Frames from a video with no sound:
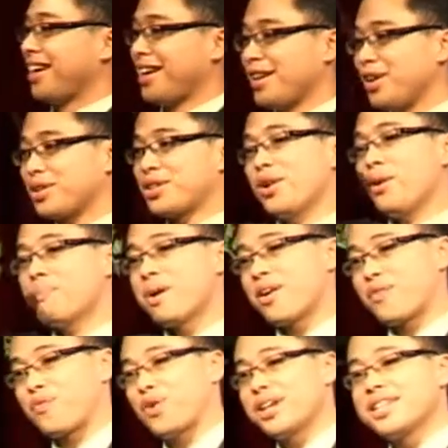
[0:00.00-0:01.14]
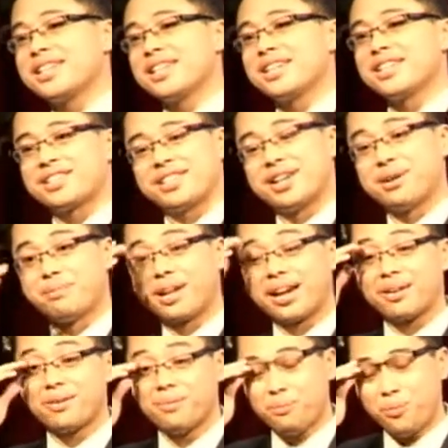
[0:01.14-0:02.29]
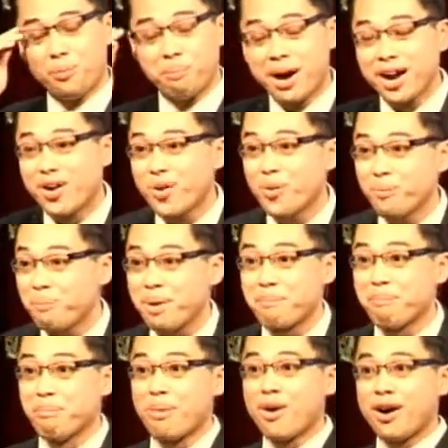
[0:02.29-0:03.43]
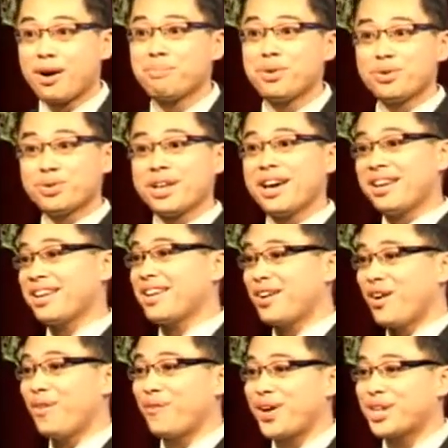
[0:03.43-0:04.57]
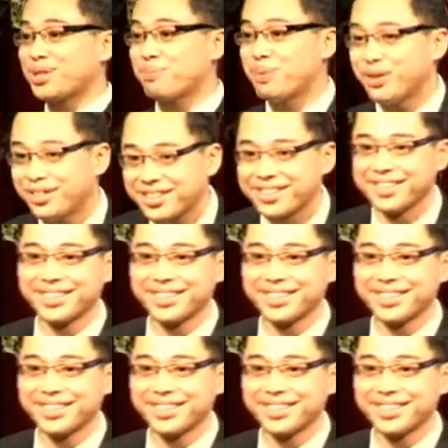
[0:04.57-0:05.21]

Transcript: I looked at all my friend lists and I'm like, my, my mom knows how to get on Facebook.